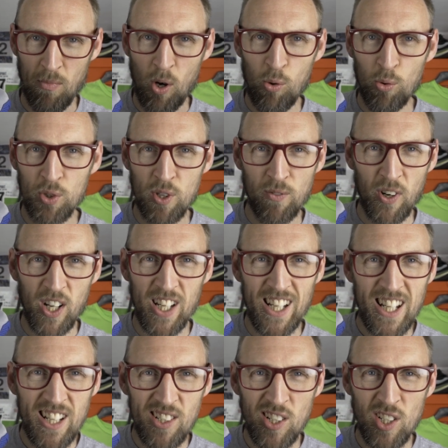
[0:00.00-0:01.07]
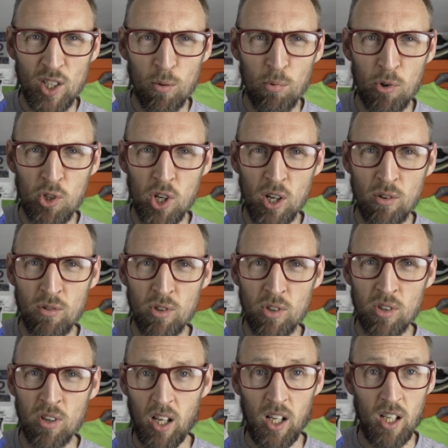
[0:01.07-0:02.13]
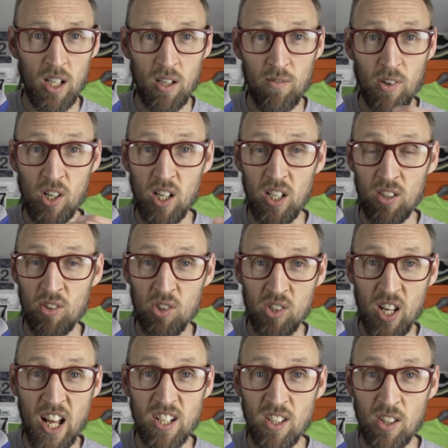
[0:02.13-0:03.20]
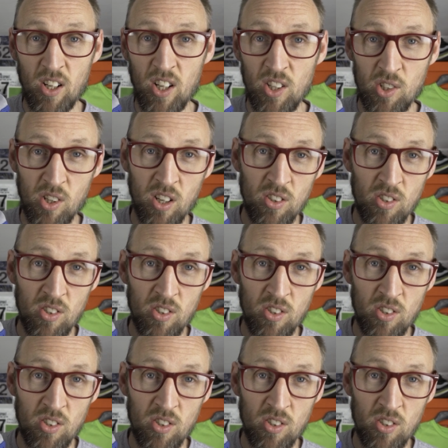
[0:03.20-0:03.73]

molds are very easy to produce in a very standardized